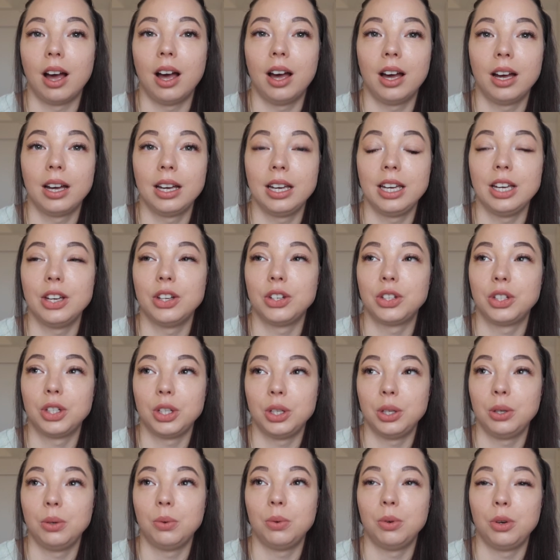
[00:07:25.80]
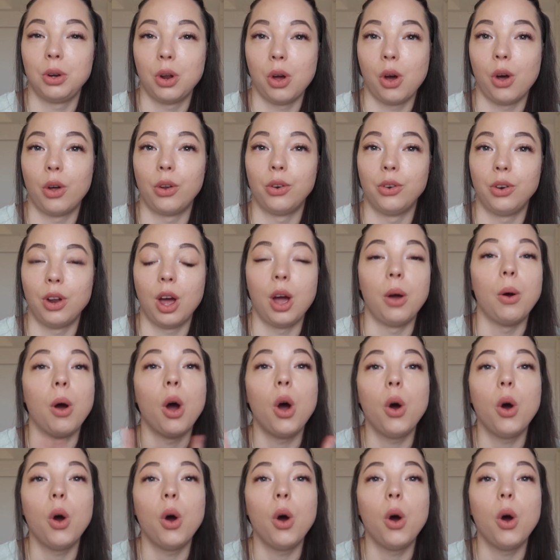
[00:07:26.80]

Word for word: I do not know.